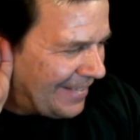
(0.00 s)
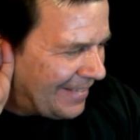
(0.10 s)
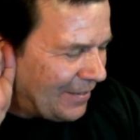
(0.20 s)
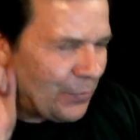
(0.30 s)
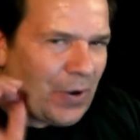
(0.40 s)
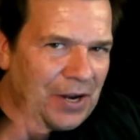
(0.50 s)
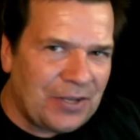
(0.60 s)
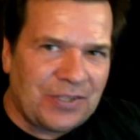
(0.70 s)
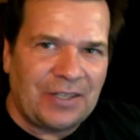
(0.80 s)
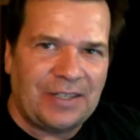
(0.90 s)

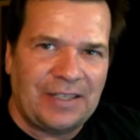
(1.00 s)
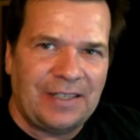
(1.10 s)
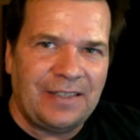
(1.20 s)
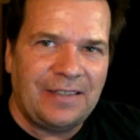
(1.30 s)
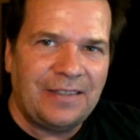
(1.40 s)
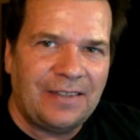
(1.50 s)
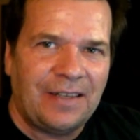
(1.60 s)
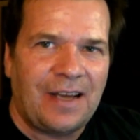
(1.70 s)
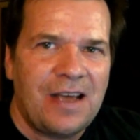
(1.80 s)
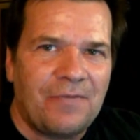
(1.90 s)
reticently, and I
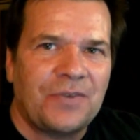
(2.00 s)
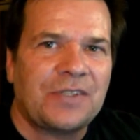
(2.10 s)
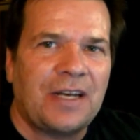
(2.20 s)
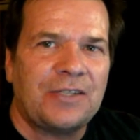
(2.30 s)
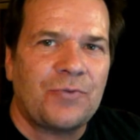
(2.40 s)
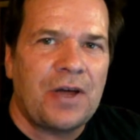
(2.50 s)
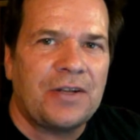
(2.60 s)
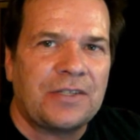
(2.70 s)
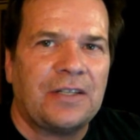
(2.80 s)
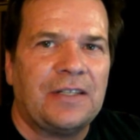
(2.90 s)
emphasize
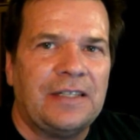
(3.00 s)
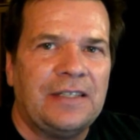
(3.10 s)
reticently,